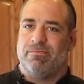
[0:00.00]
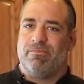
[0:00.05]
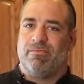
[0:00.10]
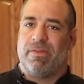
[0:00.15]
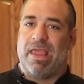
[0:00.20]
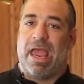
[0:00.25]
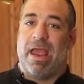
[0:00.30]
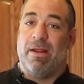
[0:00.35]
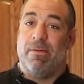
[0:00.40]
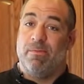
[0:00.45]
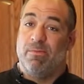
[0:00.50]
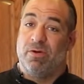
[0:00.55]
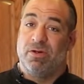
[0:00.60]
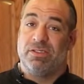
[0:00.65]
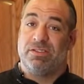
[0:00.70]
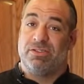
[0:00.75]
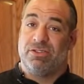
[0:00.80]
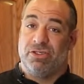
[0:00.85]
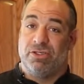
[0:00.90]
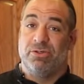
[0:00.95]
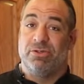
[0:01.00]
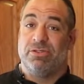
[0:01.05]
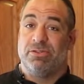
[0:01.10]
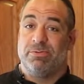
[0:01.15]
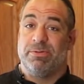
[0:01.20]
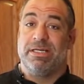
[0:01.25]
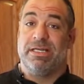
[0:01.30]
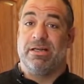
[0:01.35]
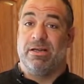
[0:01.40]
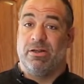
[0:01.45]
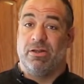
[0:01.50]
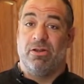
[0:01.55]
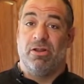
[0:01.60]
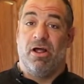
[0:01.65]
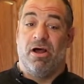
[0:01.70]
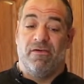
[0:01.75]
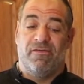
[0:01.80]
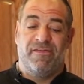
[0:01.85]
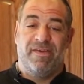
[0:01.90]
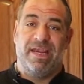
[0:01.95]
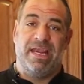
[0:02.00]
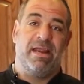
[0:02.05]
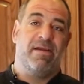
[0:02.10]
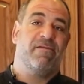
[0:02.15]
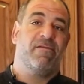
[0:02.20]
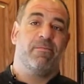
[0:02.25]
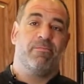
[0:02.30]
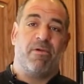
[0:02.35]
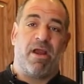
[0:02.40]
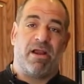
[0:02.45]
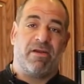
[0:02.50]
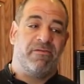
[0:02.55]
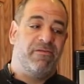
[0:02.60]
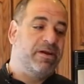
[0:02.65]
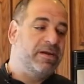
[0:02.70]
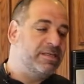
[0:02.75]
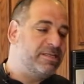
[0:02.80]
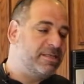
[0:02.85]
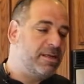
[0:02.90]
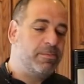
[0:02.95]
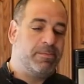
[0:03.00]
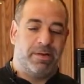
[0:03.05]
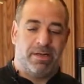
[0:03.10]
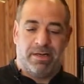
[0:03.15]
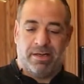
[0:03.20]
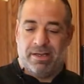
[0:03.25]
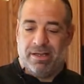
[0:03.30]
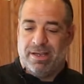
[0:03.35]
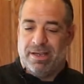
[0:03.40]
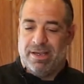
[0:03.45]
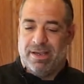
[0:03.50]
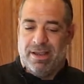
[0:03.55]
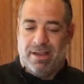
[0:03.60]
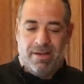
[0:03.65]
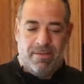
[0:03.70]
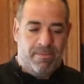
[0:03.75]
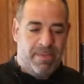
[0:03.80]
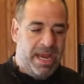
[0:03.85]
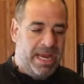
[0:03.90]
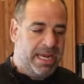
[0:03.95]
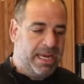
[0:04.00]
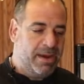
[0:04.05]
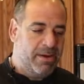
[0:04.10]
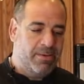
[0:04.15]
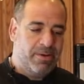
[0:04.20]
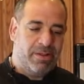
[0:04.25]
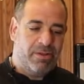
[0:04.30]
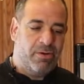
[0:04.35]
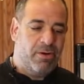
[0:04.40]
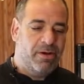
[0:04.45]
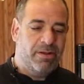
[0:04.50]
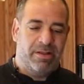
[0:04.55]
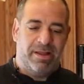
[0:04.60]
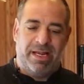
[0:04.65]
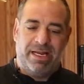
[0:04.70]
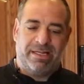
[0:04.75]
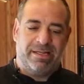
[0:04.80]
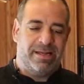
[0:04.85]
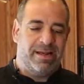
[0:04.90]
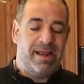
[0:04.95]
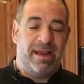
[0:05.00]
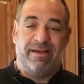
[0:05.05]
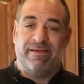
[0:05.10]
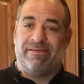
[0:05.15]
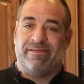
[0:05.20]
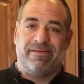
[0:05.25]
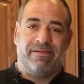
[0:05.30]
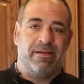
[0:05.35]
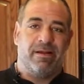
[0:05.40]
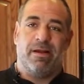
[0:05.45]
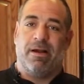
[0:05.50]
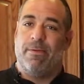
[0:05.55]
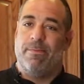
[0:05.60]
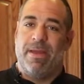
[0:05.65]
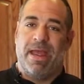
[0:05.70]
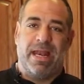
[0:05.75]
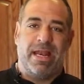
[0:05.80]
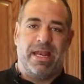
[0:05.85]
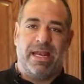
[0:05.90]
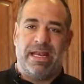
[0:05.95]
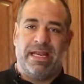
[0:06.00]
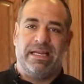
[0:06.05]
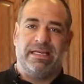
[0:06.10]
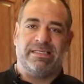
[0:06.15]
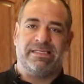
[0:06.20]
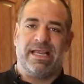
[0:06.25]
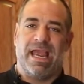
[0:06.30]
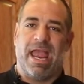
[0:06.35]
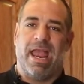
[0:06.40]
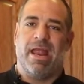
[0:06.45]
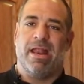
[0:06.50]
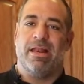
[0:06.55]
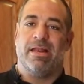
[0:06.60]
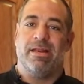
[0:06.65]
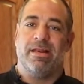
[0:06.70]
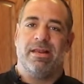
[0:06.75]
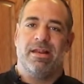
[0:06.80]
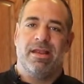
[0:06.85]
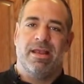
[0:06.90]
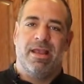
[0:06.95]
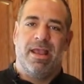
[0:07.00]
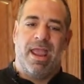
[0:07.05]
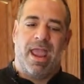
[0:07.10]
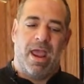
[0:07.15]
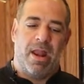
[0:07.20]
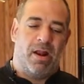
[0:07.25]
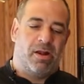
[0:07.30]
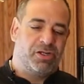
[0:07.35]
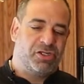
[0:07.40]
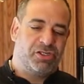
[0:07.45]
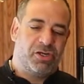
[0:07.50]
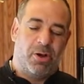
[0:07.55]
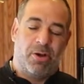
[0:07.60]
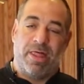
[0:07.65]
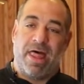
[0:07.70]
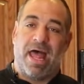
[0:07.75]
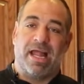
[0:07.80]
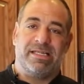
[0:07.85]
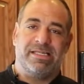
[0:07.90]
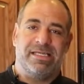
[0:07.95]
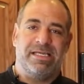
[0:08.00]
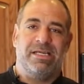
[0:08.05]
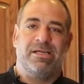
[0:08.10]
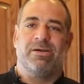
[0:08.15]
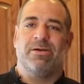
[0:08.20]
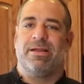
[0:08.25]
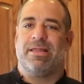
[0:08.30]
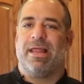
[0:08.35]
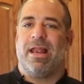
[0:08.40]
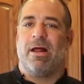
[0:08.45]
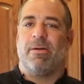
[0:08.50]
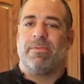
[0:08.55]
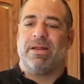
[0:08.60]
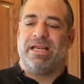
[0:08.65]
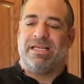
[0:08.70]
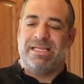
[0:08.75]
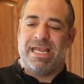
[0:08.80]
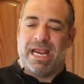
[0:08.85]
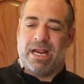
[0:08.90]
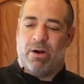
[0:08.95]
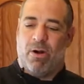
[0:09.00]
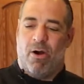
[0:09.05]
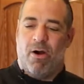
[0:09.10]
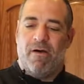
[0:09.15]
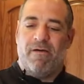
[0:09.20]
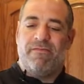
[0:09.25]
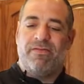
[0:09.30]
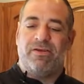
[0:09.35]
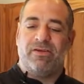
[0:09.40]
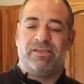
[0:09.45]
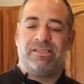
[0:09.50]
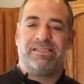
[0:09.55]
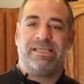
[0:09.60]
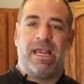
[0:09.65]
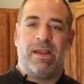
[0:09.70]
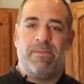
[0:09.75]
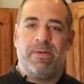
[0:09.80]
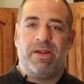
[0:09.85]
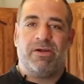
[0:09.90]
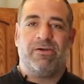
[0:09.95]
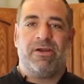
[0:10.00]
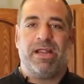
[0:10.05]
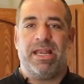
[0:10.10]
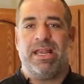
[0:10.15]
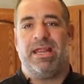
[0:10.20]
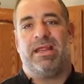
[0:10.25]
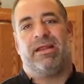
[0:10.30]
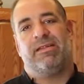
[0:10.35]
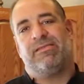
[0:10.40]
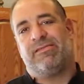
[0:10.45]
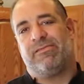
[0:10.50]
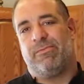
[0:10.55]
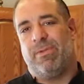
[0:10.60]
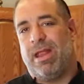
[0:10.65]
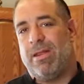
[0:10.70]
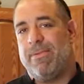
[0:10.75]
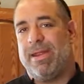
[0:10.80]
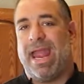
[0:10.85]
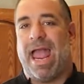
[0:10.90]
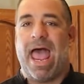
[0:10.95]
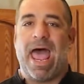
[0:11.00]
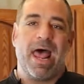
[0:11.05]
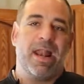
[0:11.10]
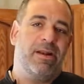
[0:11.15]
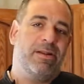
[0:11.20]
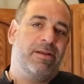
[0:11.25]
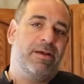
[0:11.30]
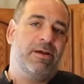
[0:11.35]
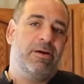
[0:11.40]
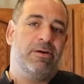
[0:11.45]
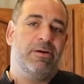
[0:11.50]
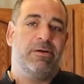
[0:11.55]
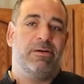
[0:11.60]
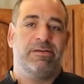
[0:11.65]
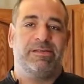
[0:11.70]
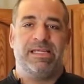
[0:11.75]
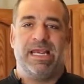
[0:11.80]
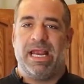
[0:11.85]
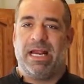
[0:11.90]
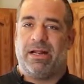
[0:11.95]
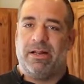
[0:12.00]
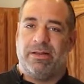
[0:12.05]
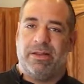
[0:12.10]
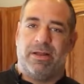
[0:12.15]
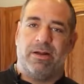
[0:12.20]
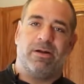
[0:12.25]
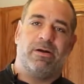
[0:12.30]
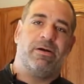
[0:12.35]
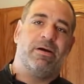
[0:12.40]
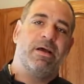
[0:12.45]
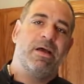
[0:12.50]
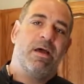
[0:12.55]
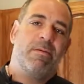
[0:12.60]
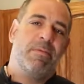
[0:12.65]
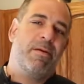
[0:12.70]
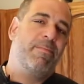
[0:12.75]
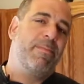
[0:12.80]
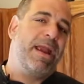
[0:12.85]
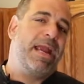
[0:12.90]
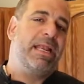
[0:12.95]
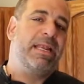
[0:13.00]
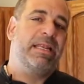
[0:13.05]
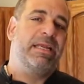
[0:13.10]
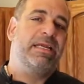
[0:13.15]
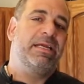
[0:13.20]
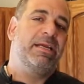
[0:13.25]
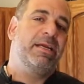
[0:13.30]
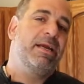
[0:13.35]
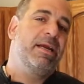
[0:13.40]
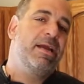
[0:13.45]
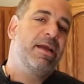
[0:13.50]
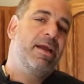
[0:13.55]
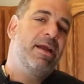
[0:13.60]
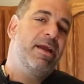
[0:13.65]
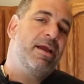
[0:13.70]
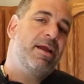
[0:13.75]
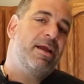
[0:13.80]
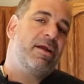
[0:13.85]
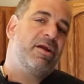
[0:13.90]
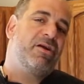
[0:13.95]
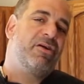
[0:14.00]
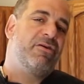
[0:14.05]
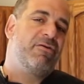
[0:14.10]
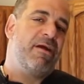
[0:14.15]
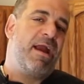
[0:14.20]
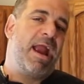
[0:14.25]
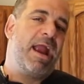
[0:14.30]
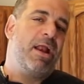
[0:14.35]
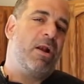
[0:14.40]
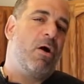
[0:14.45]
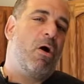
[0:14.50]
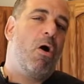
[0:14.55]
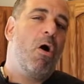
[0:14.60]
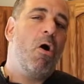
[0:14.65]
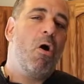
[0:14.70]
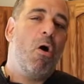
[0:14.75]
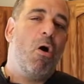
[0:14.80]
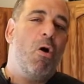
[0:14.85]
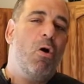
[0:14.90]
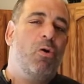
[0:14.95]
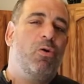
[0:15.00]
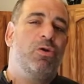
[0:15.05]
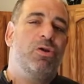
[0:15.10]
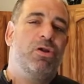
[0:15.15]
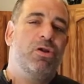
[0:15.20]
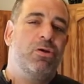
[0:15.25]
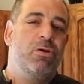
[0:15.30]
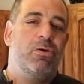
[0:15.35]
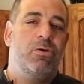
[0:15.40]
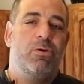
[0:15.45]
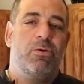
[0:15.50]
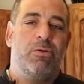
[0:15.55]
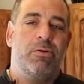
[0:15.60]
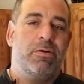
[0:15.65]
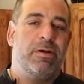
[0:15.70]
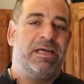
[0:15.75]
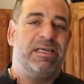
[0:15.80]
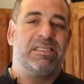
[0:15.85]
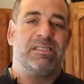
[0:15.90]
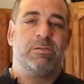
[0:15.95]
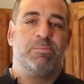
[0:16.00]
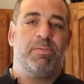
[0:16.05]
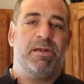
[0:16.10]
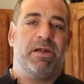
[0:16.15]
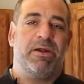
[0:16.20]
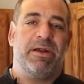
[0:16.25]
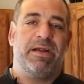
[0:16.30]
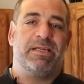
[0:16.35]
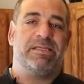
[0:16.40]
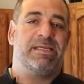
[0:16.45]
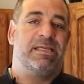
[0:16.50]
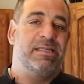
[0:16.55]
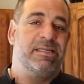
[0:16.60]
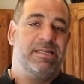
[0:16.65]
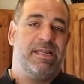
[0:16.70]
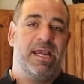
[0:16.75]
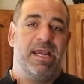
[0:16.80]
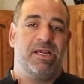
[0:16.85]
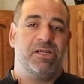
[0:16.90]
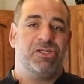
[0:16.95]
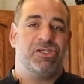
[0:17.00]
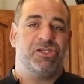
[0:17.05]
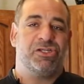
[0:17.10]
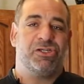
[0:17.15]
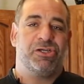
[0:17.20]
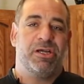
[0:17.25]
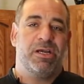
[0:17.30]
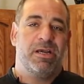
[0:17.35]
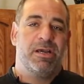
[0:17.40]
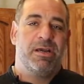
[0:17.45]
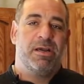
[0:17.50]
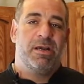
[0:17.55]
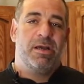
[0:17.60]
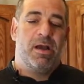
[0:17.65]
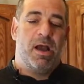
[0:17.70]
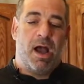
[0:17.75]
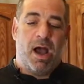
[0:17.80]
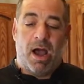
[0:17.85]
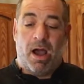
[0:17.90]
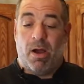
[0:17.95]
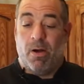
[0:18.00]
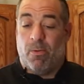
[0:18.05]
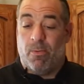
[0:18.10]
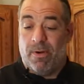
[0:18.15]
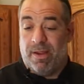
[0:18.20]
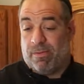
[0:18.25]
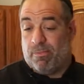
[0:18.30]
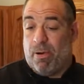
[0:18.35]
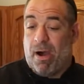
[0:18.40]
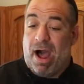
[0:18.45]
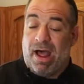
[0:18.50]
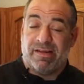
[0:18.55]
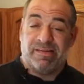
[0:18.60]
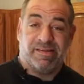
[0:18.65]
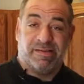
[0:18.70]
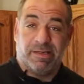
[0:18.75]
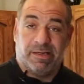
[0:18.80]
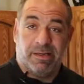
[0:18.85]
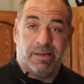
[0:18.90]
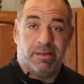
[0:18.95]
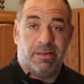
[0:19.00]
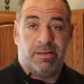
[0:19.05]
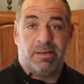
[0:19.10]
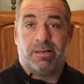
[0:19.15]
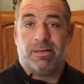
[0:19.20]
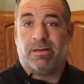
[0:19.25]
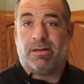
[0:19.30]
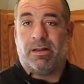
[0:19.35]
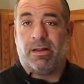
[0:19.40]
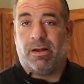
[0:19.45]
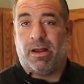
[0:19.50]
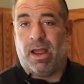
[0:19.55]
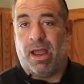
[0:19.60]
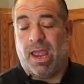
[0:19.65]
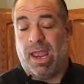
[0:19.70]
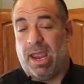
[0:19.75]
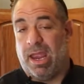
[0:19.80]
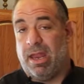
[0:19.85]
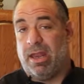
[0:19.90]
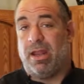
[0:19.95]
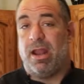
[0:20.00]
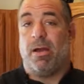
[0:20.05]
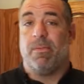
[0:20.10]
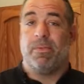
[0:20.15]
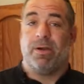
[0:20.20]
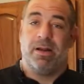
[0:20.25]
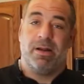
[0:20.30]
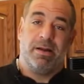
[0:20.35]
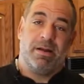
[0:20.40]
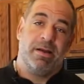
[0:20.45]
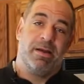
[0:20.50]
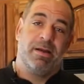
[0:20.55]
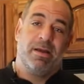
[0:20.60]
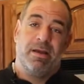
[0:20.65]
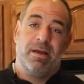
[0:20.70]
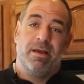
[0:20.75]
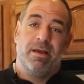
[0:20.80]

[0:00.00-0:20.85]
that most Jews would love to eat for breakfast. I'm gonna make it with all like the nice amenities, and I'll show that to you. And then I'm gonna take all of those same ingredients, maybe add a little, take a little, but mainly create a whole new experience and dish with pasta. And I'm gonna,